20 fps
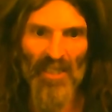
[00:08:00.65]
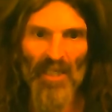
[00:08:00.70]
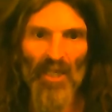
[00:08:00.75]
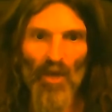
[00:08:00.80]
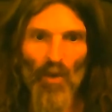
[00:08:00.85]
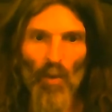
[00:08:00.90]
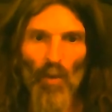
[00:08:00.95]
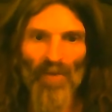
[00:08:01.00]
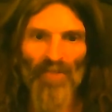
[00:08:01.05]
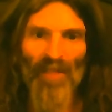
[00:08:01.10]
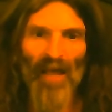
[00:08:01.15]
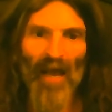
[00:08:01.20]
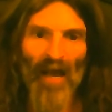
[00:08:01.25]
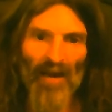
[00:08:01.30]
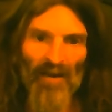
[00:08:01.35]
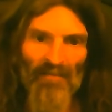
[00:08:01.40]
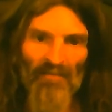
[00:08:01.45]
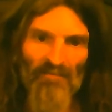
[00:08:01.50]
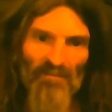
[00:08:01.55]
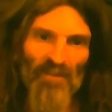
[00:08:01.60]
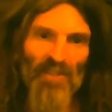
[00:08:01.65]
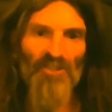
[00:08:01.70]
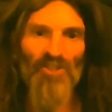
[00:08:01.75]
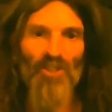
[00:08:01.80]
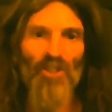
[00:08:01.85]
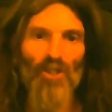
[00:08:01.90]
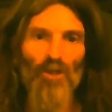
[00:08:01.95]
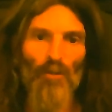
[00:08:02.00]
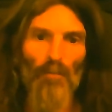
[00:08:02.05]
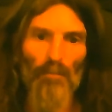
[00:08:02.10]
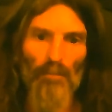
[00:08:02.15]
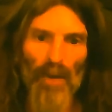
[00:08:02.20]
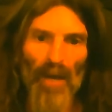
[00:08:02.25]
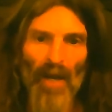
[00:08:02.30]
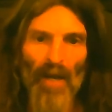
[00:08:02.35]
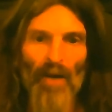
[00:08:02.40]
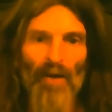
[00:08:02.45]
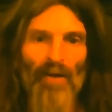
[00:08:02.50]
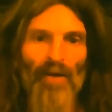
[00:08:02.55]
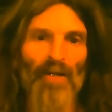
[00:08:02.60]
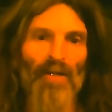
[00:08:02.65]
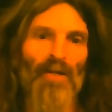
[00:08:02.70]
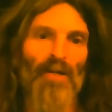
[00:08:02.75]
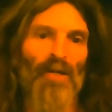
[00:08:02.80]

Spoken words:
without a physical barrier.